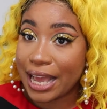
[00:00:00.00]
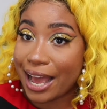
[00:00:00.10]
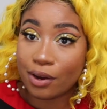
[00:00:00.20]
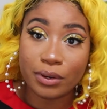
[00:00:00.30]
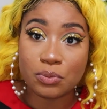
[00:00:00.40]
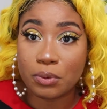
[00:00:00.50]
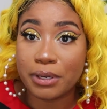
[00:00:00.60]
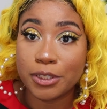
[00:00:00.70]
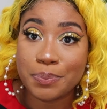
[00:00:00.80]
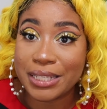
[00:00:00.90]
I always wear
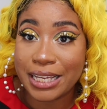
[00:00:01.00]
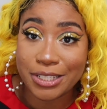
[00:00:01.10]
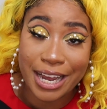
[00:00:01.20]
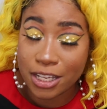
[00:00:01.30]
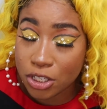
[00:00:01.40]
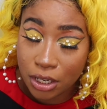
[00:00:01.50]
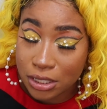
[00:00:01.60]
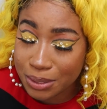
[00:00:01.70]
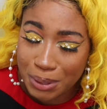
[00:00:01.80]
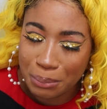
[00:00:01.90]
my hoops and they try to
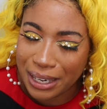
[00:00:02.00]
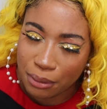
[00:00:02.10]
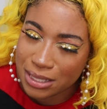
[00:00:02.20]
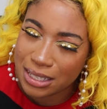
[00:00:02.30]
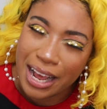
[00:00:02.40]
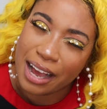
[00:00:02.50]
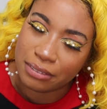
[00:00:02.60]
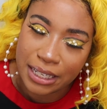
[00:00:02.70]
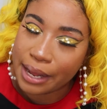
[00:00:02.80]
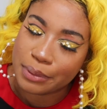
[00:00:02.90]
talk to me, but I wasn't
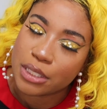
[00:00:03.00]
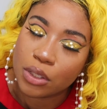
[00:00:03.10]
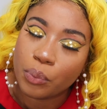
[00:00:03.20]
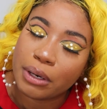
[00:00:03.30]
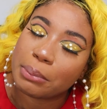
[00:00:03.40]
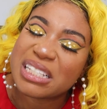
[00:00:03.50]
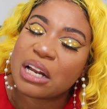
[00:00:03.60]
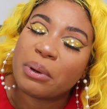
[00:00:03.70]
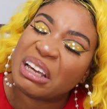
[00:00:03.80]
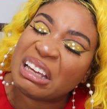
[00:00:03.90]
having it. I would still wear it because I
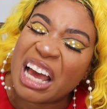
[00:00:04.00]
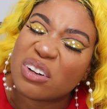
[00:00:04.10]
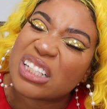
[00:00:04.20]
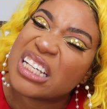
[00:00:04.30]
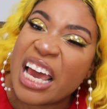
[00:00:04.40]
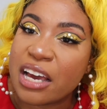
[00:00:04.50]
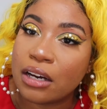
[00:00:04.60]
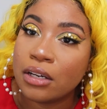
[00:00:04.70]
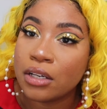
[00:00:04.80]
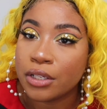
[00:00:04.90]
don't care.
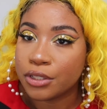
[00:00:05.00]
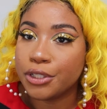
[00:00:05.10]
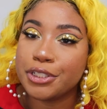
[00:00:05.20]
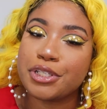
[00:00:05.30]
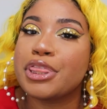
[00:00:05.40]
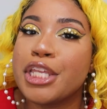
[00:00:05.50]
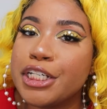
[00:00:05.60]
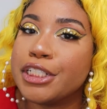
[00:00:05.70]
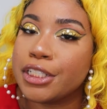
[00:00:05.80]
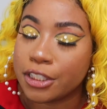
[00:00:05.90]
You girls
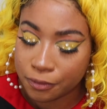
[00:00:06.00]
thug.